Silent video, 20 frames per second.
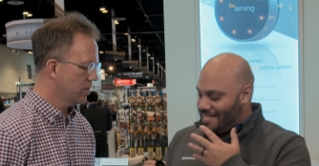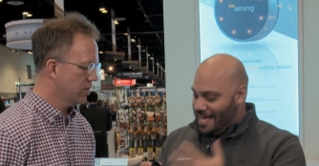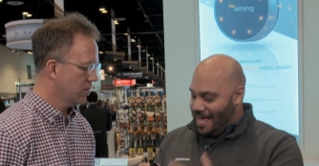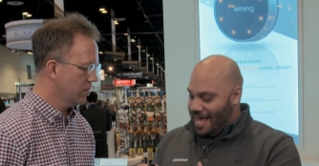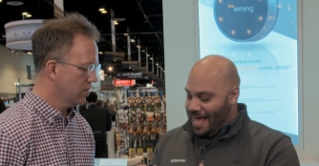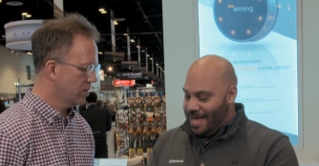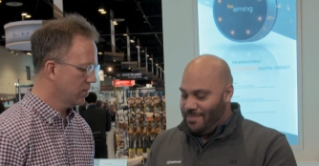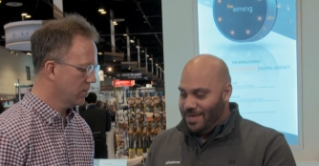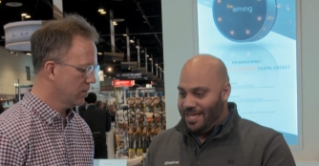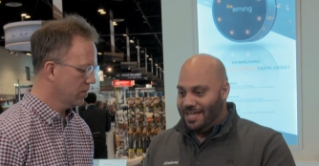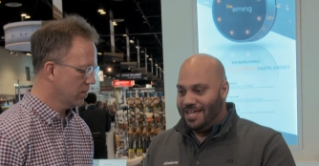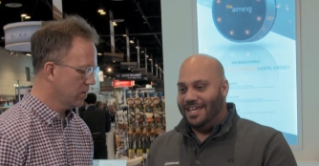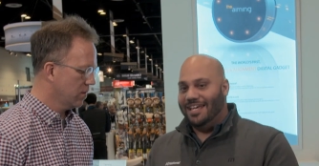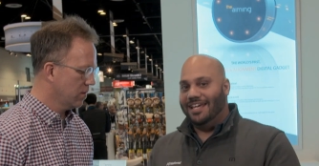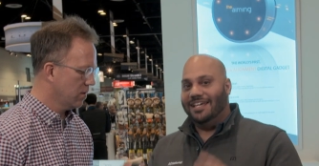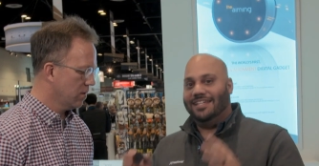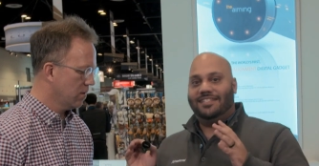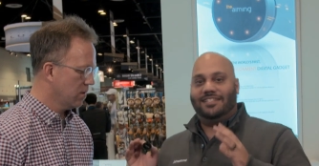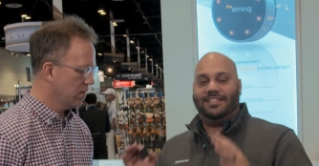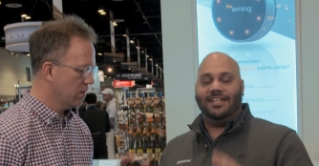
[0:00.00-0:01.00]
Speaker 1: the aiming
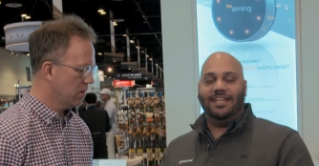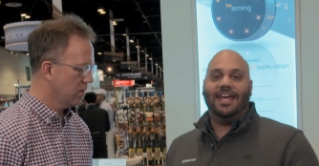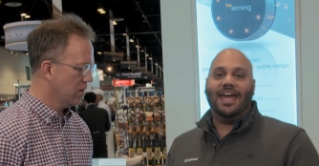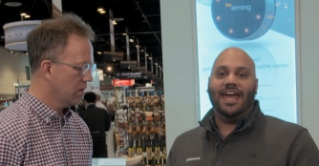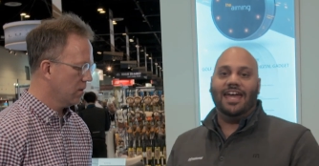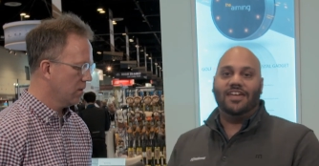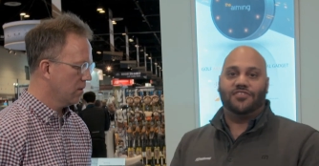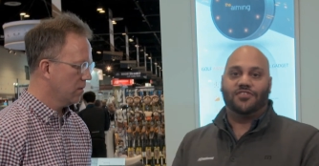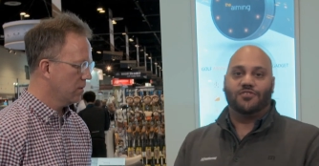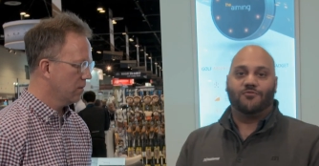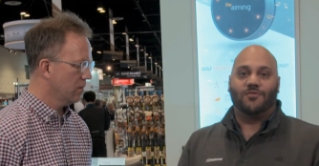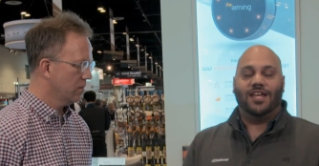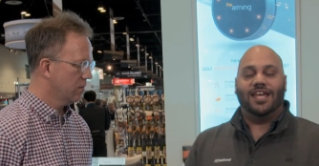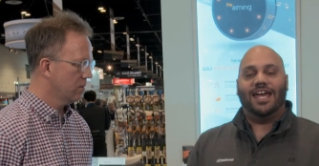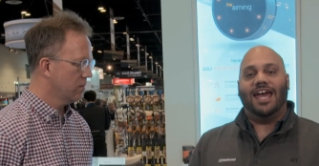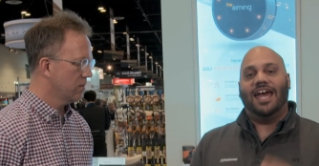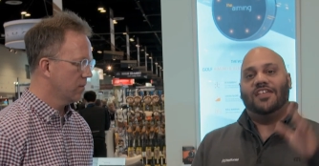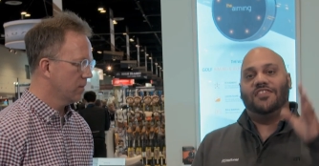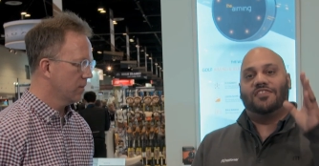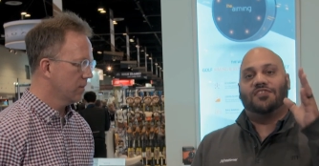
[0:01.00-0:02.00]

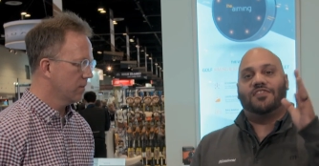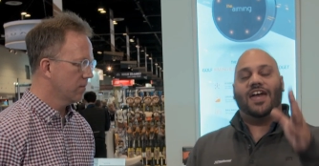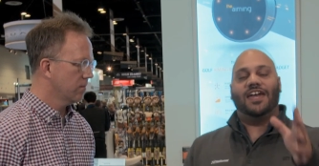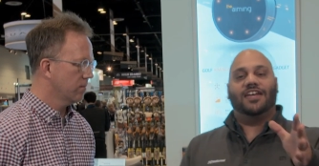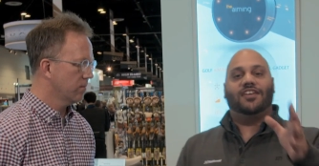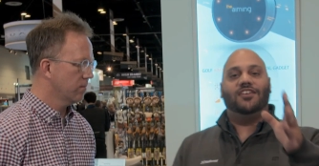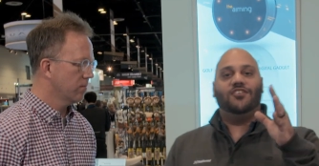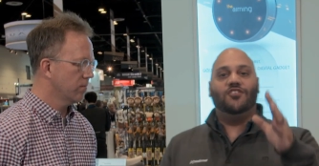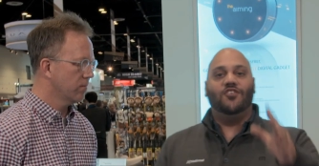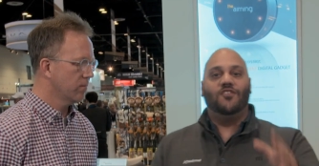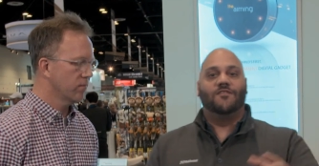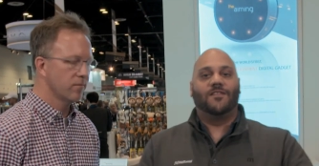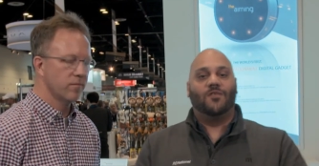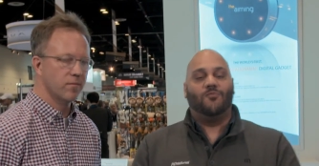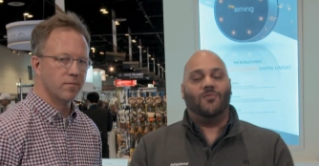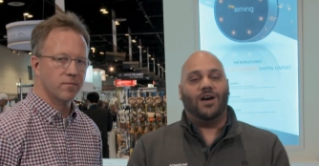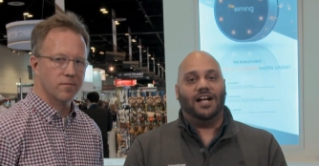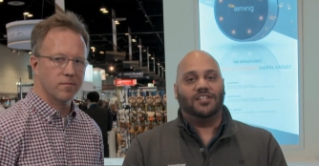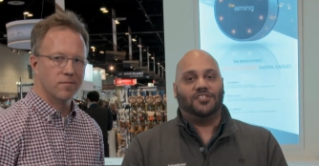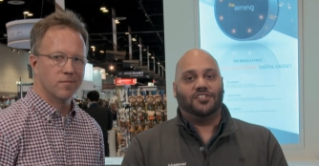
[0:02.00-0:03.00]
TA3, and thank you for
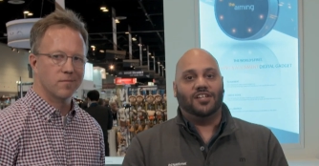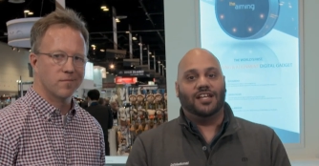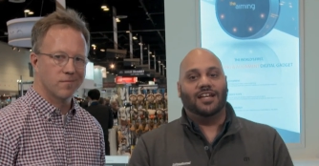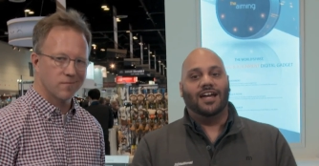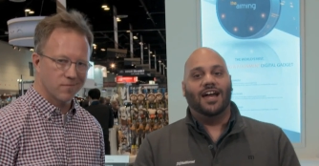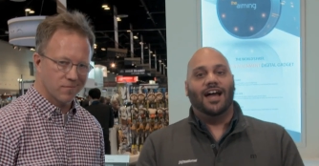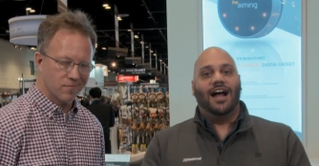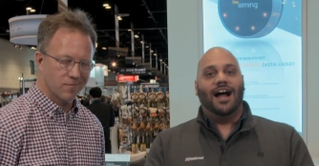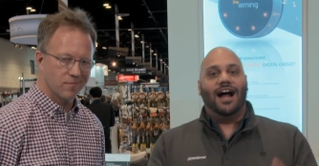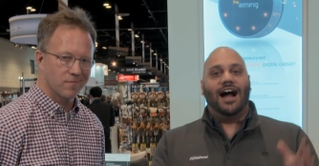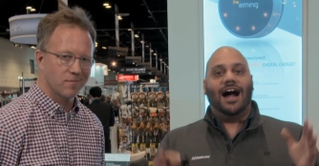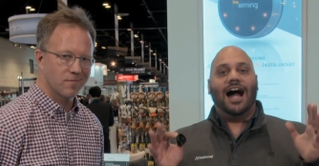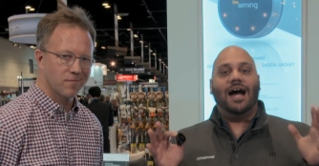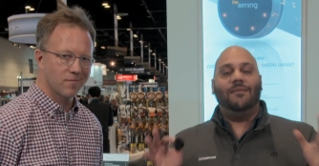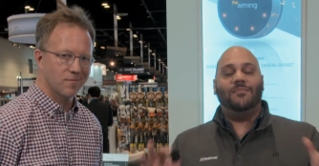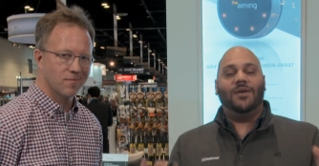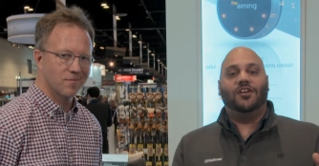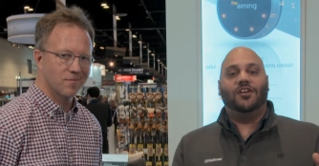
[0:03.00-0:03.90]
watching. I'm